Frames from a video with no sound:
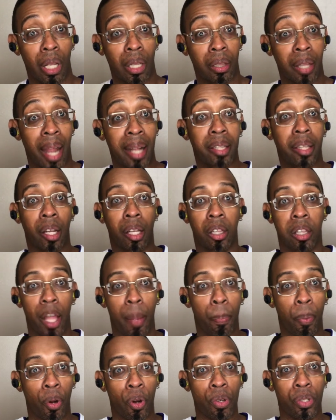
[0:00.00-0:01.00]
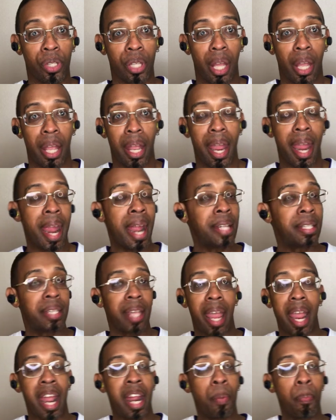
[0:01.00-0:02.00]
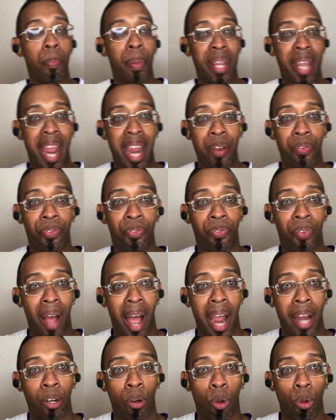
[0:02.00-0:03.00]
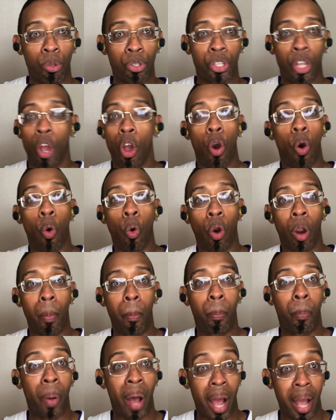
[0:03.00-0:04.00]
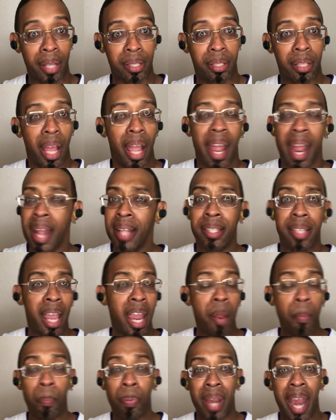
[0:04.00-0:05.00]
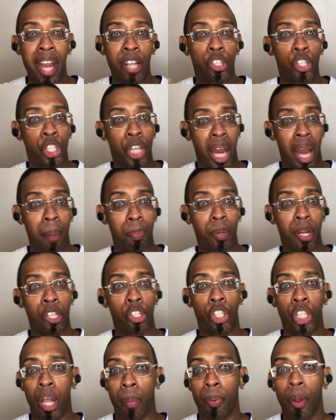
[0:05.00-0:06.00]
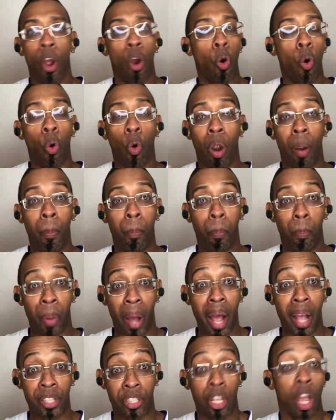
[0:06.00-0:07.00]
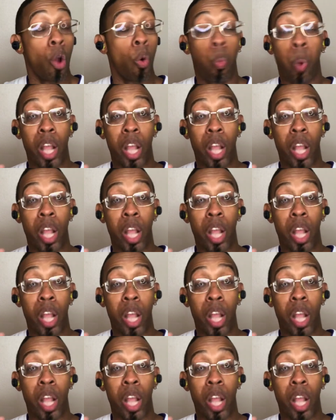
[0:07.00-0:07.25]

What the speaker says: like the Clippers, it's NBA Finals or bust. It's NBA Championship or bust.